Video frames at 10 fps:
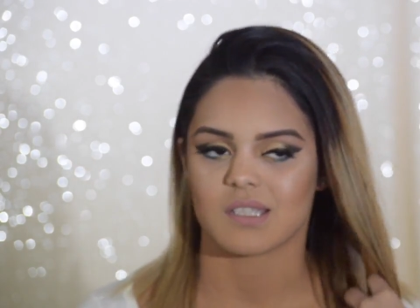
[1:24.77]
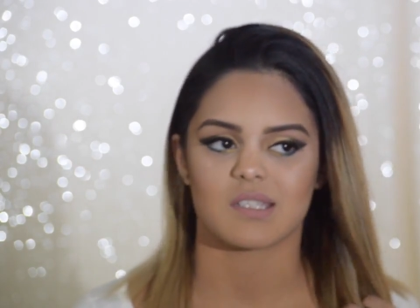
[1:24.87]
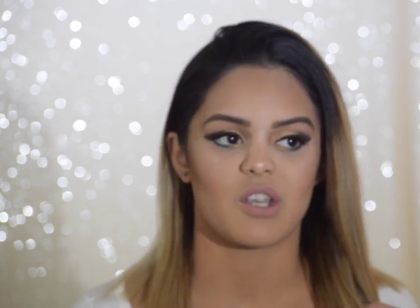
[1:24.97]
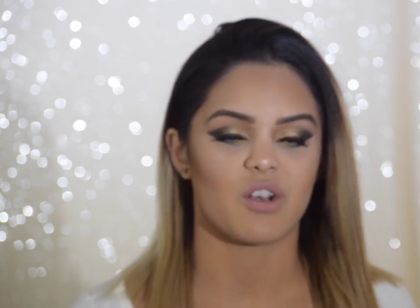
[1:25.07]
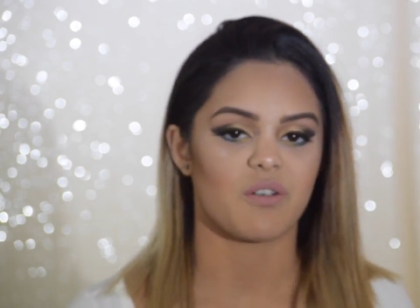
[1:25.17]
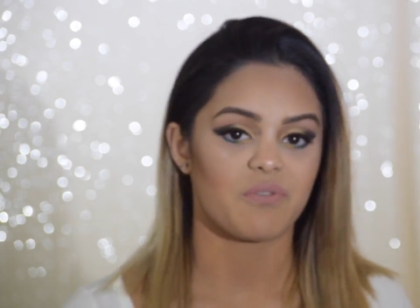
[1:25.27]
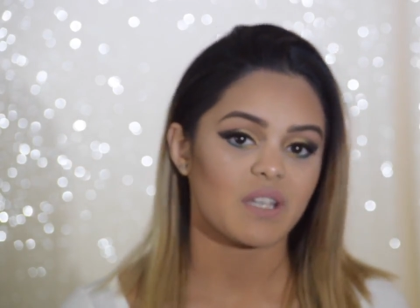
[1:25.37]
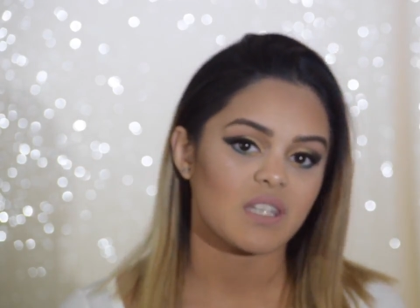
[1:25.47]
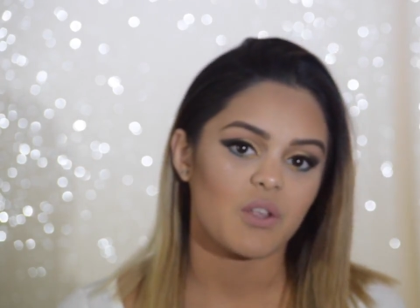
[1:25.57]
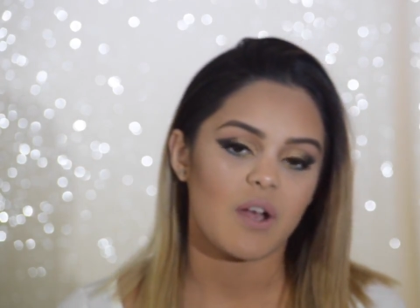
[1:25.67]
Is there an
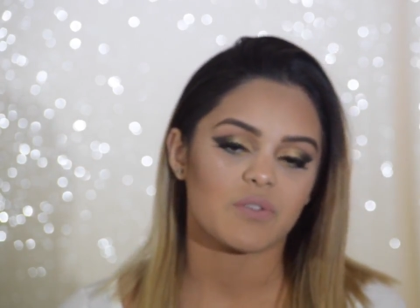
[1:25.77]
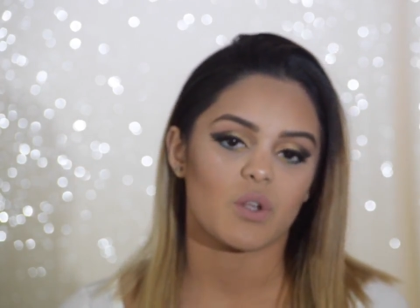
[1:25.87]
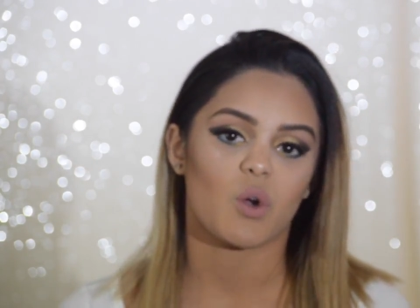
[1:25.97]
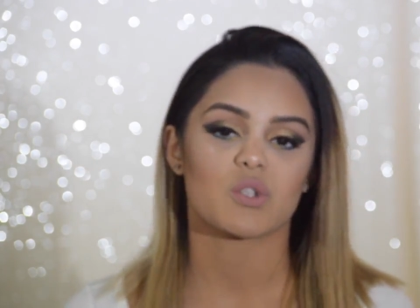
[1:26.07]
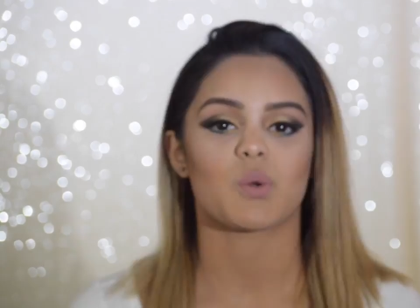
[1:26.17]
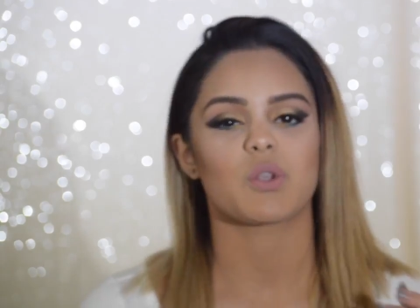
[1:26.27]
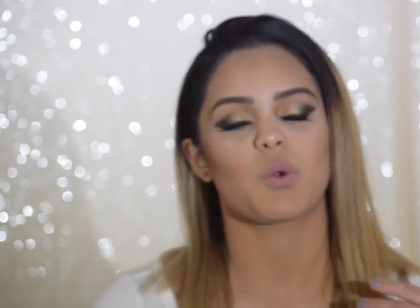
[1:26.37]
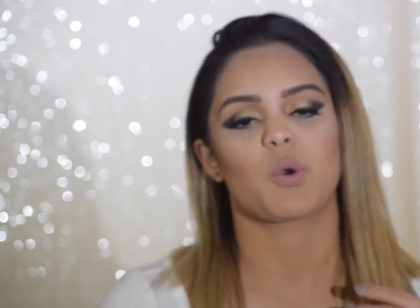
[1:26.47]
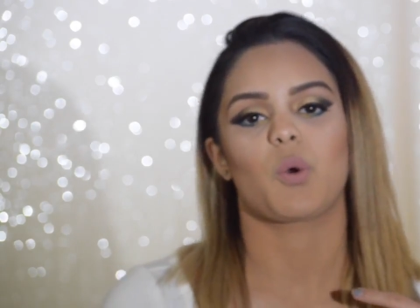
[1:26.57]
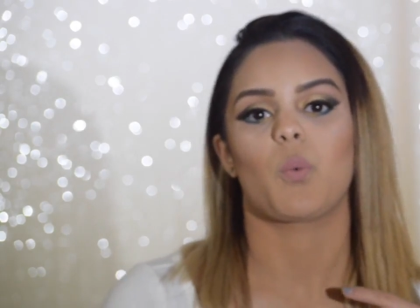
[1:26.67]
event that you have to go to and you
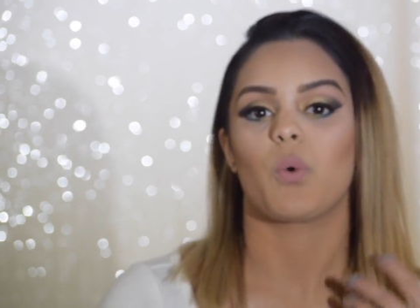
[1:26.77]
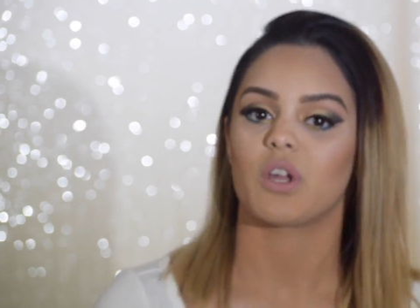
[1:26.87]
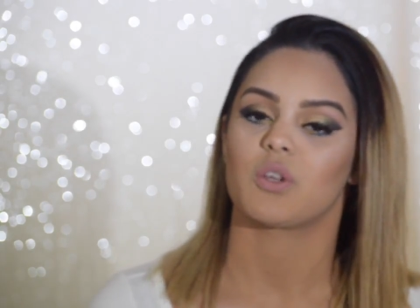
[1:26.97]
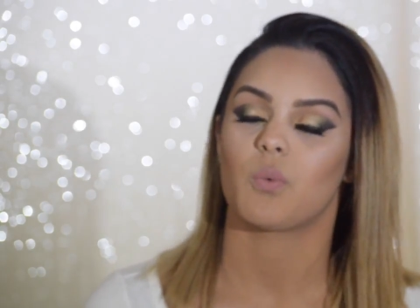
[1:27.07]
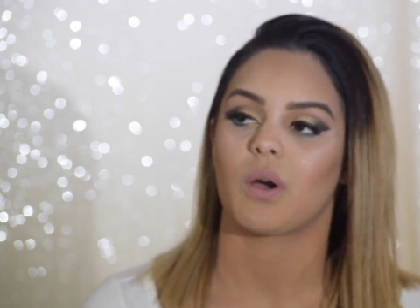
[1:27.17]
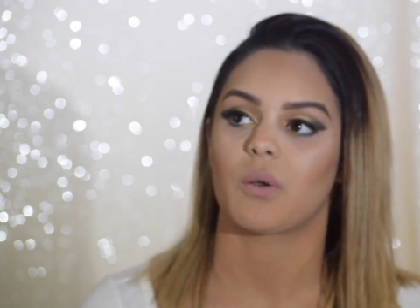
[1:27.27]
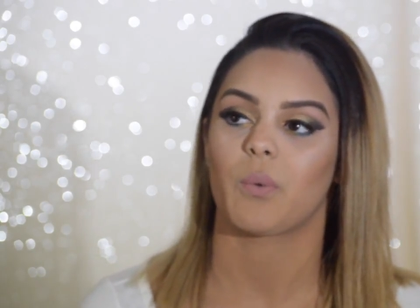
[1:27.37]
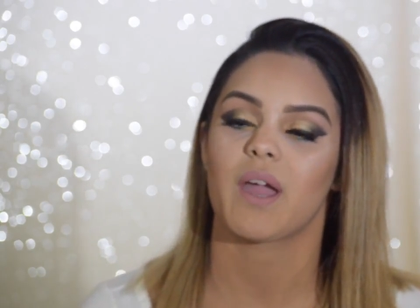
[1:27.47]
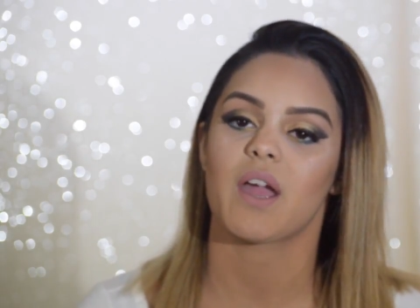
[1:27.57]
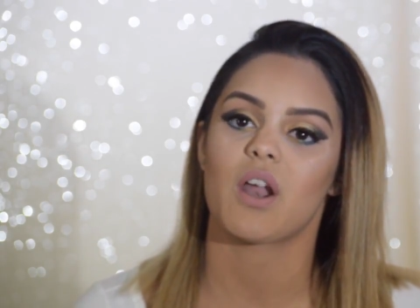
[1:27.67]
don't know what you want to
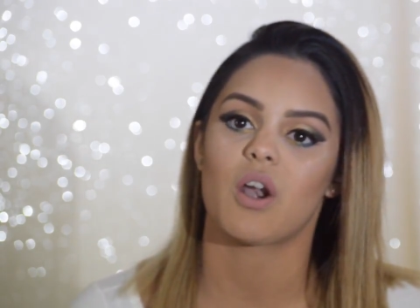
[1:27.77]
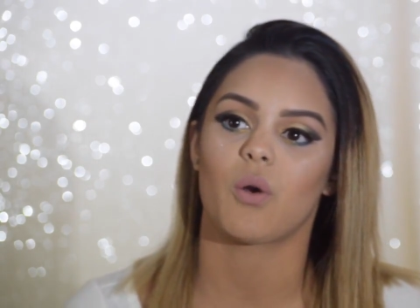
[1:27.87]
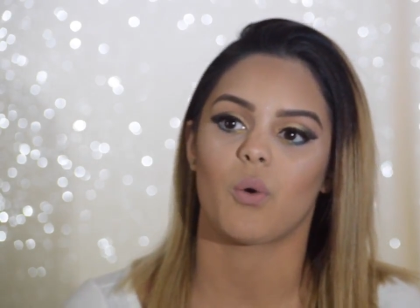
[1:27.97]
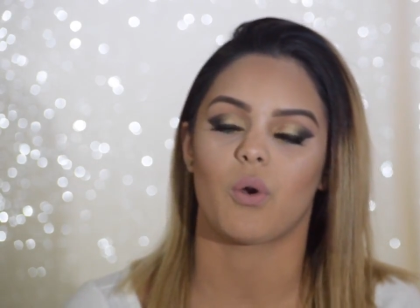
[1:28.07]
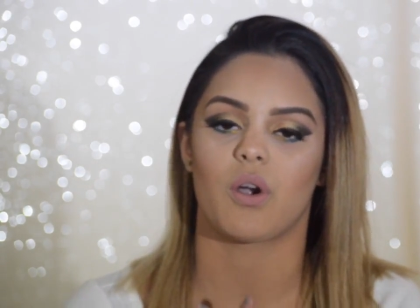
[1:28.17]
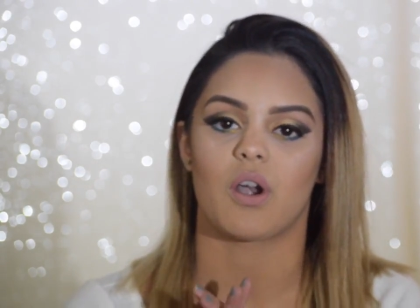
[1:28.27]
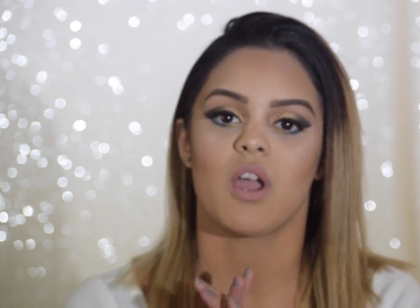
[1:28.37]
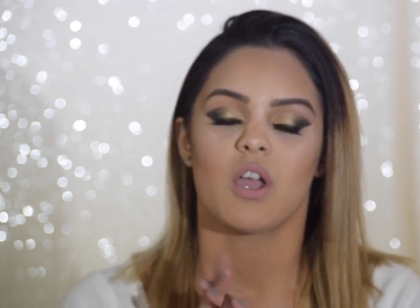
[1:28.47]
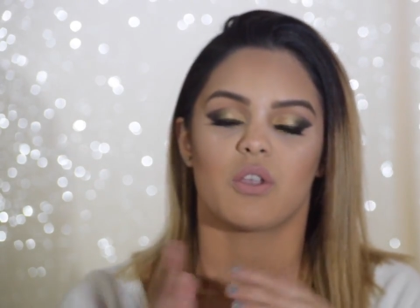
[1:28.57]
wear or